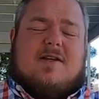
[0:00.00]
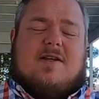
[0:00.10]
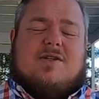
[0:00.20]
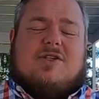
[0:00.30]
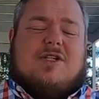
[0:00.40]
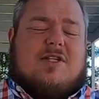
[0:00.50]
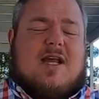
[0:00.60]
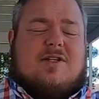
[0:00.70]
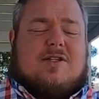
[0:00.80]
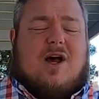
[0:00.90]
And just
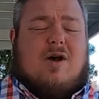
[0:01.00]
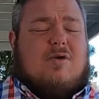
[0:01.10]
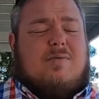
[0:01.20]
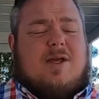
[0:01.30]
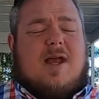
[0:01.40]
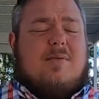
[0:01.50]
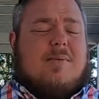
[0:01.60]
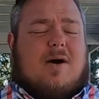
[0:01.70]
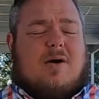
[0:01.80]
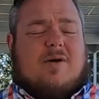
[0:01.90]
like Saul, who became
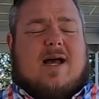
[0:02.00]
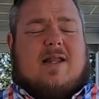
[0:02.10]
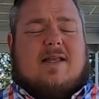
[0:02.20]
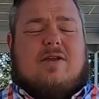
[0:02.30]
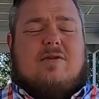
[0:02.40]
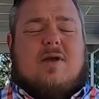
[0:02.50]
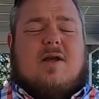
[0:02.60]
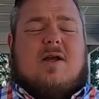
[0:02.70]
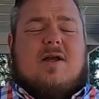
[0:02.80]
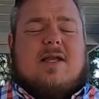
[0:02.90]
Paul, God, that you
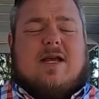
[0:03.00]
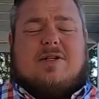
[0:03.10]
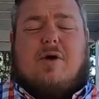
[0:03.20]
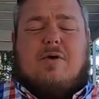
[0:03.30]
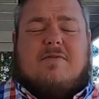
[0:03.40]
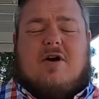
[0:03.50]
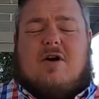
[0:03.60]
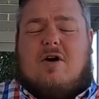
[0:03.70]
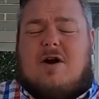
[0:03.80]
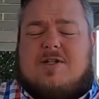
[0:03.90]
catch hold of our
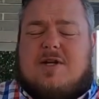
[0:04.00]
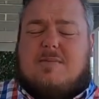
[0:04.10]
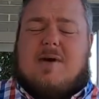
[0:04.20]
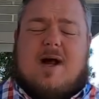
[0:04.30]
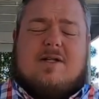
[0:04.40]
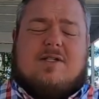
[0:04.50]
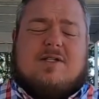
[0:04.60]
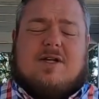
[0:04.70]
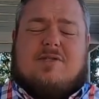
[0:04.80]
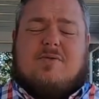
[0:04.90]
hearts and our minds in
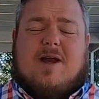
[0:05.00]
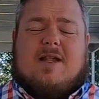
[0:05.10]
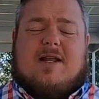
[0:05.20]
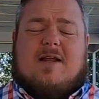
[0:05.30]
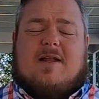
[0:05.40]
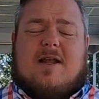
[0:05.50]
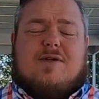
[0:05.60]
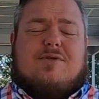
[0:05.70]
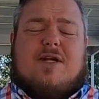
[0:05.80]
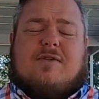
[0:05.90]
such a way that it
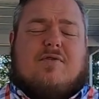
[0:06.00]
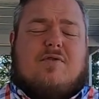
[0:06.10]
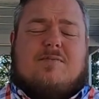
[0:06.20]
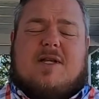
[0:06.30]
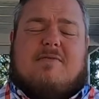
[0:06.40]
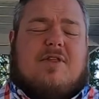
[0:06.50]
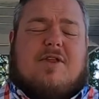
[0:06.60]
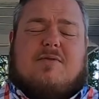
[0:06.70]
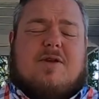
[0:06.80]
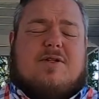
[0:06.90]
transforms
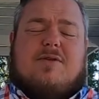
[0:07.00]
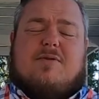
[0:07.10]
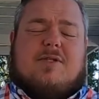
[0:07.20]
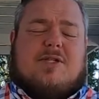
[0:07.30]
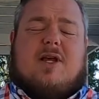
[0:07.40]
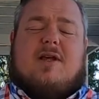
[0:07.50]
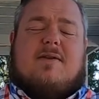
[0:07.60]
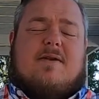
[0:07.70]
everything we do and say.